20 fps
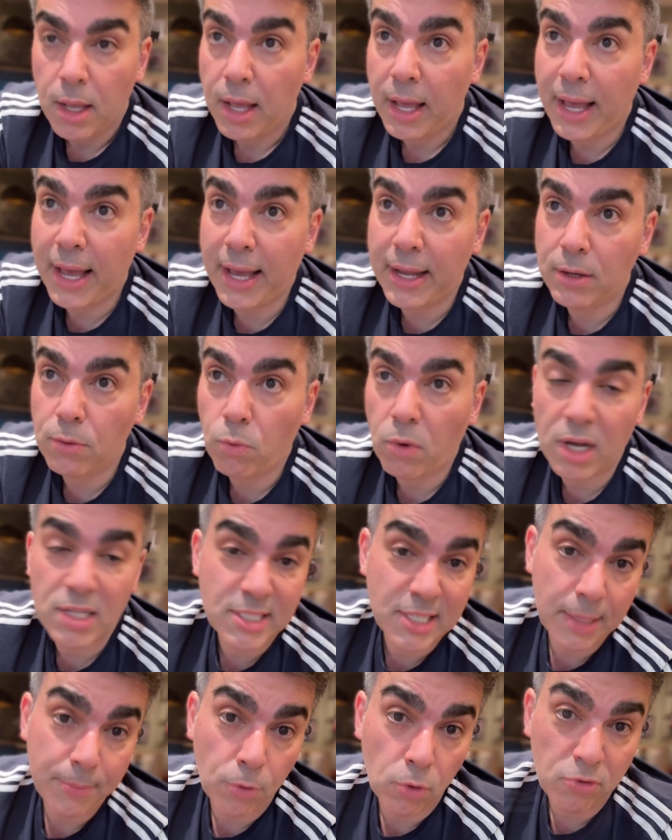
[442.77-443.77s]
And why
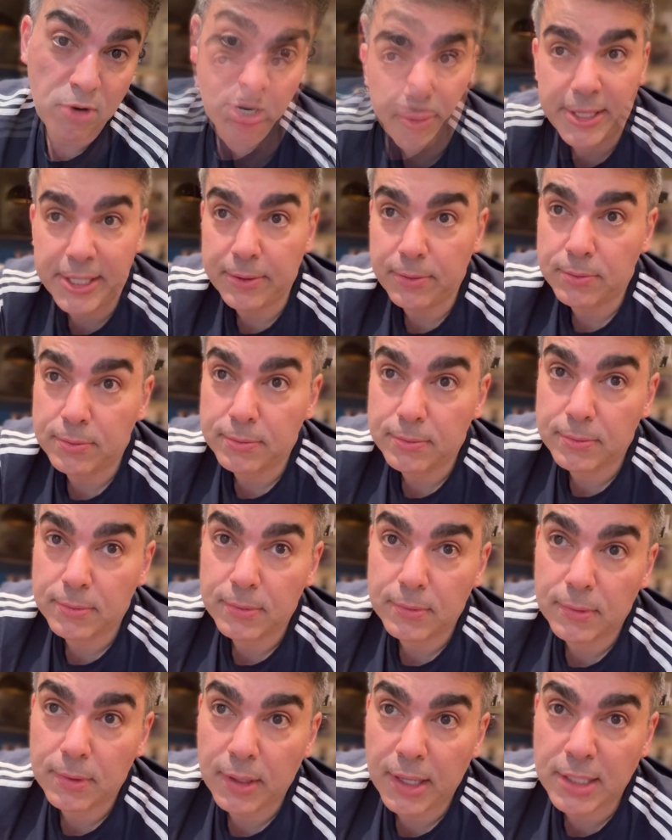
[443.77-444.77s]
isn't there more running?
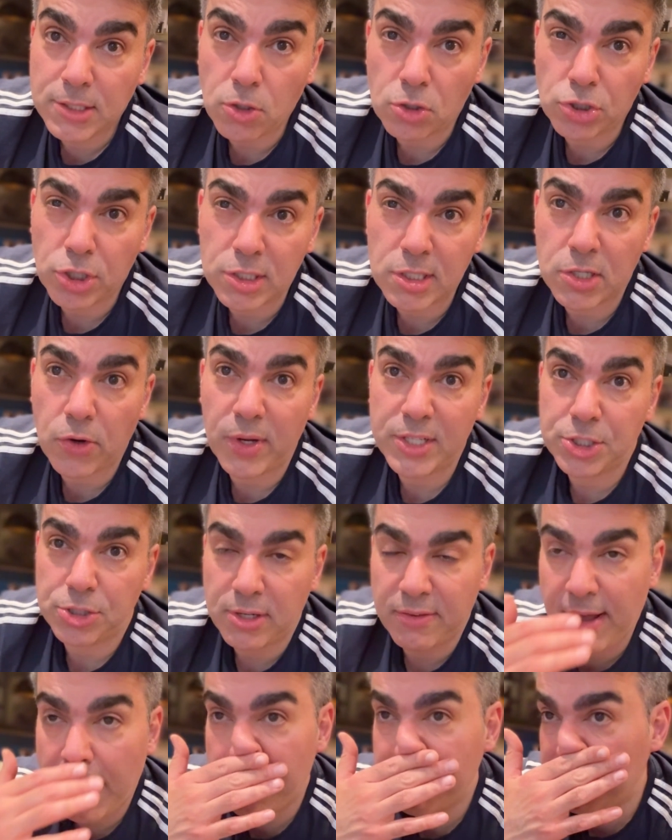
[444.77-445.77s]
It's not just a question
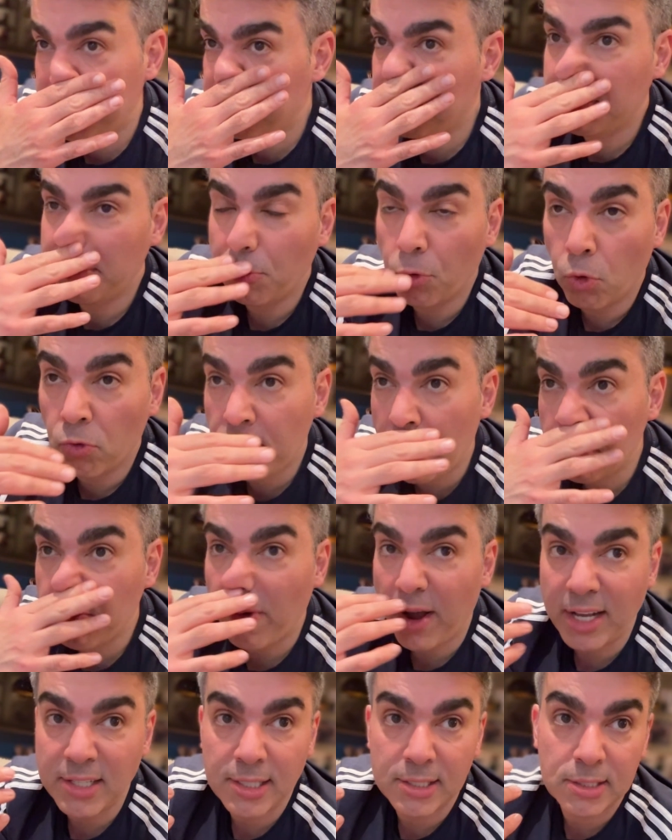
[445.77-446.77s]
of having more
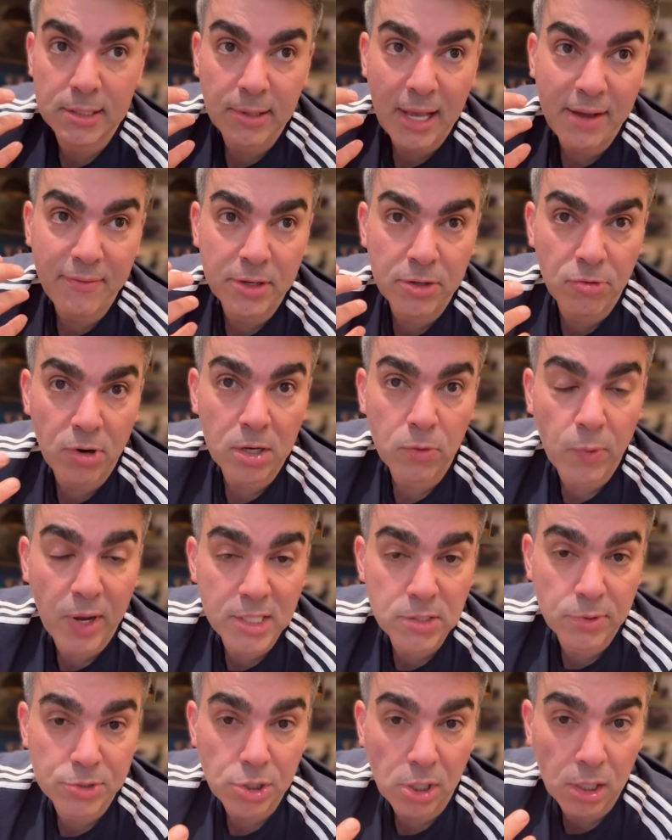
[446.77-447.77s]
runways, it's having
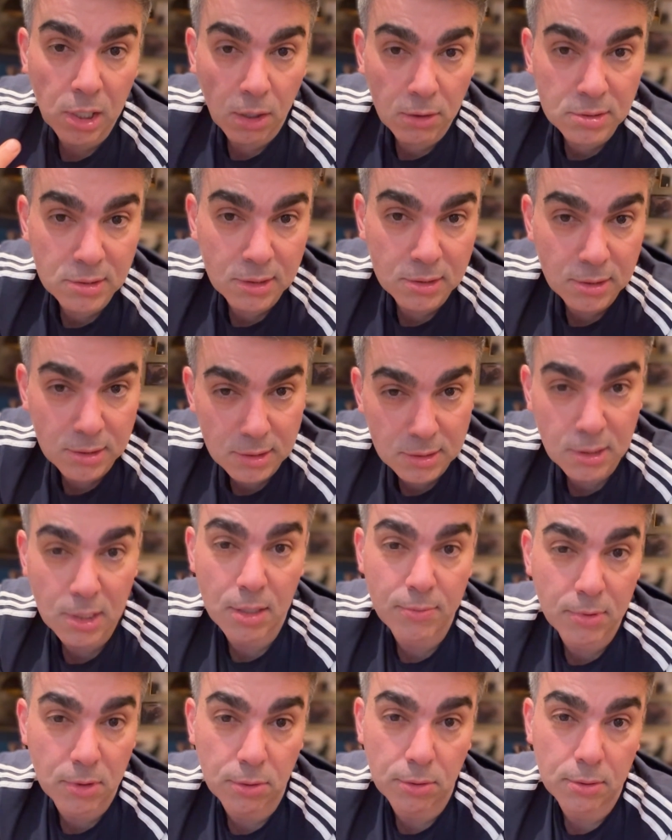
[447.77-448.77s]
runways which are closer to the
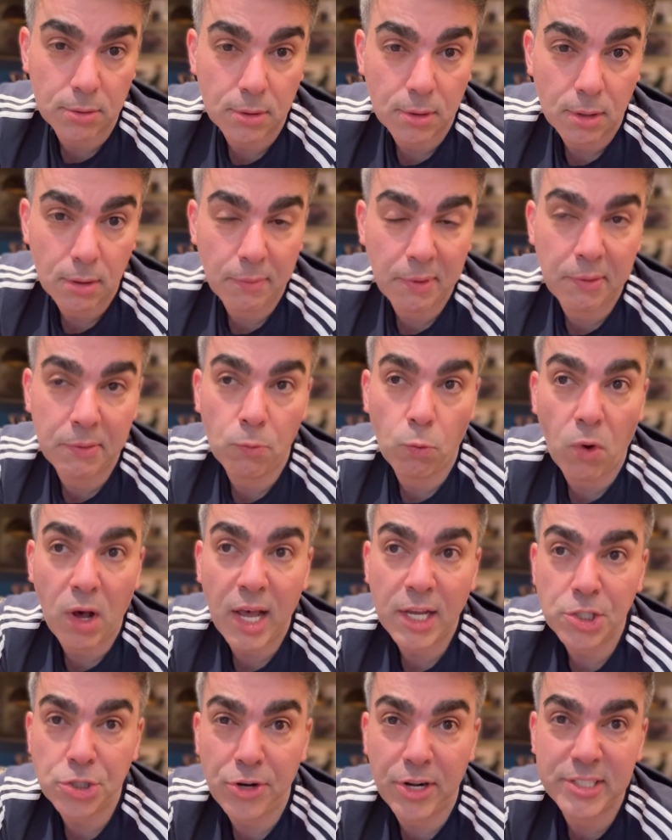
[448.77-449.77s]
terminal. I mean,
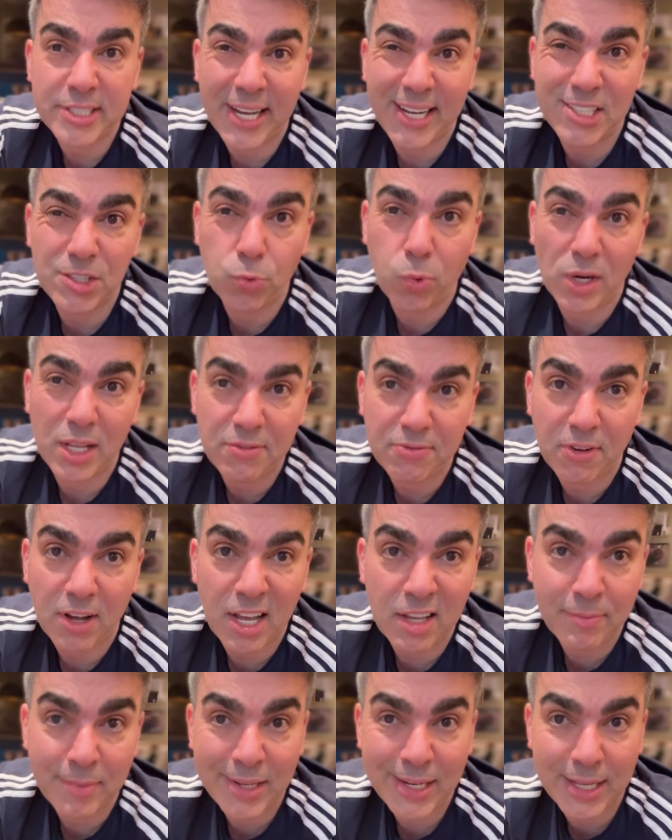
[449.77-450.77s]
why should it take
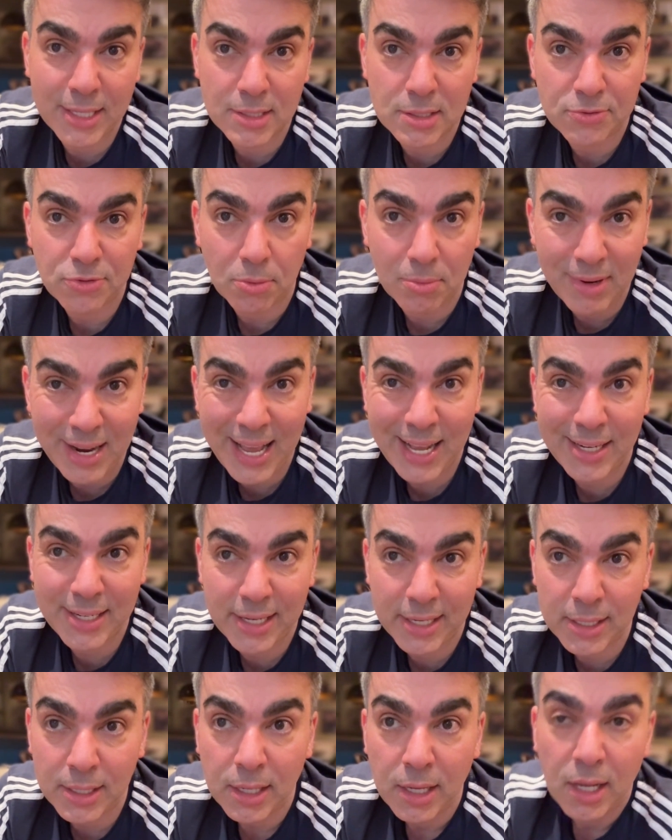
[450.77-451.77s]
25 minutes from
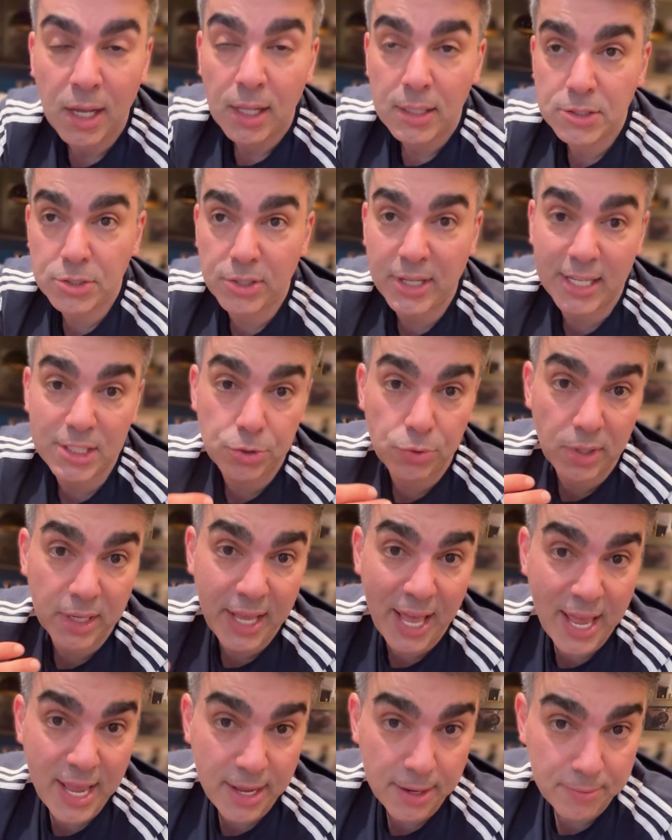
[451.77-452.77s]
landing to get to a
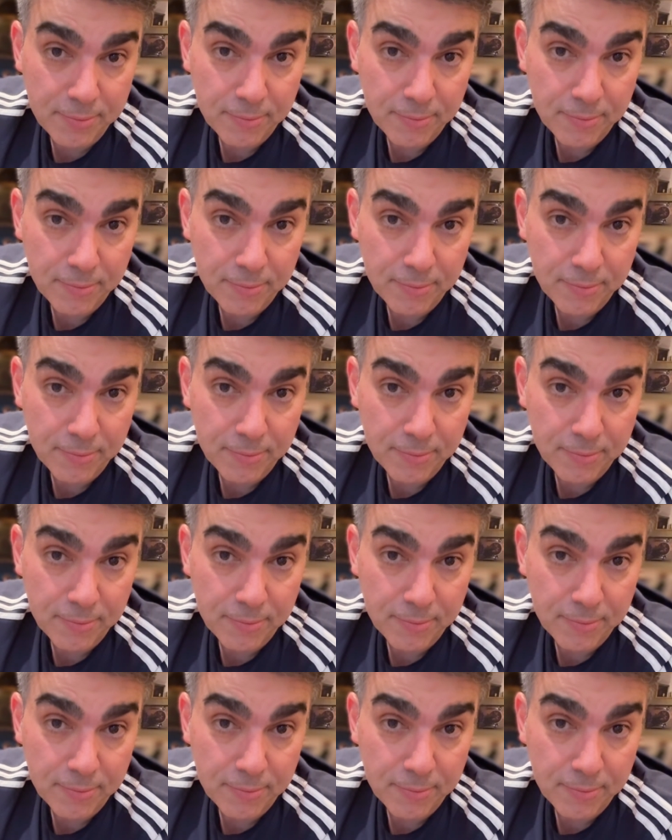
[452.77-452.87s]
gate?